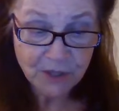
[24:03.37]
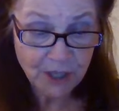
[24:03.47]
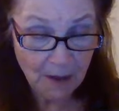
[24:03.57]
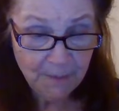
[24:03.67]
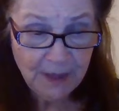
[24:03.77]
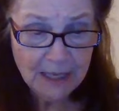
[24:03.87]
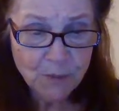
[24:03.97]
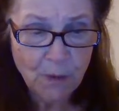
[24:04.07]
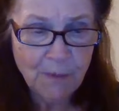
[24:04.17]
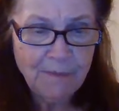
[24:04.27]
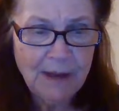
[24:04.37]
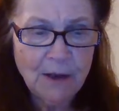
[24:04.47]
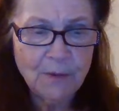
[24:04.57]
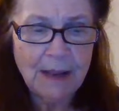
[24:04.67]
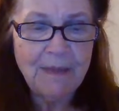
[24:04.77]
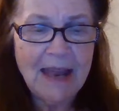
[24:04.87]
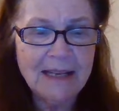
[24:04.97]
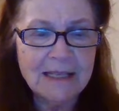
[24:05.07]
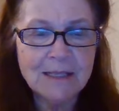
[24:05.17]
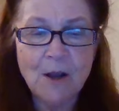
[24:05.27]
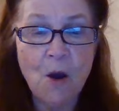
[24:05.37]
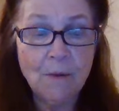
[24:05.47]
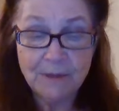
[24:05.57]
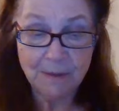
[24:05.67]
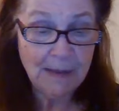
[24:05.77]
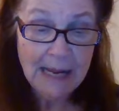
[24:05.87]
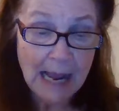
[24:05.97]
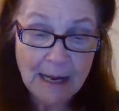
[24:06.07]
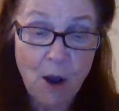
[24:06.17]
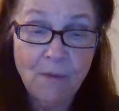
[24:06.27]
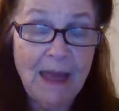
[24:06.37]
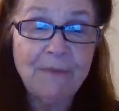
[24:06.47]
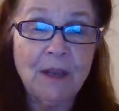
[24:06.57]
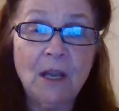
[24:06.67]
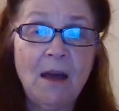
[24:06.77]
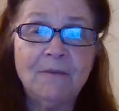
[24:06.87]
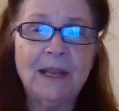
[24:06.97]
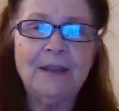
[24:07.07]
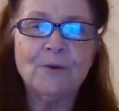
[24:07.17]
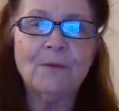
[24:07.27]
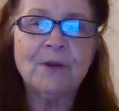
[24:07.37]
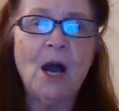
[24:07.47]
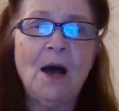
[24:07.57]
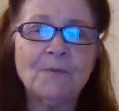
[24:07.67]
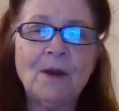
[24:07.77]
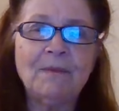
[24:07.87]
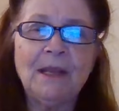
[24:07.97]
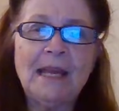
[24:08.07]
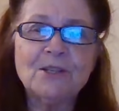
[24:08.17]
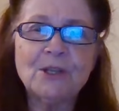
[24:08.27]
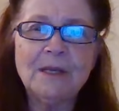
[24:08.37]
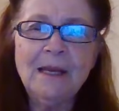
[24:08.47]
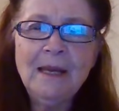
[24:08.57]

Some things were revealed, and that is called, to me, I call that the love letter of God revelation,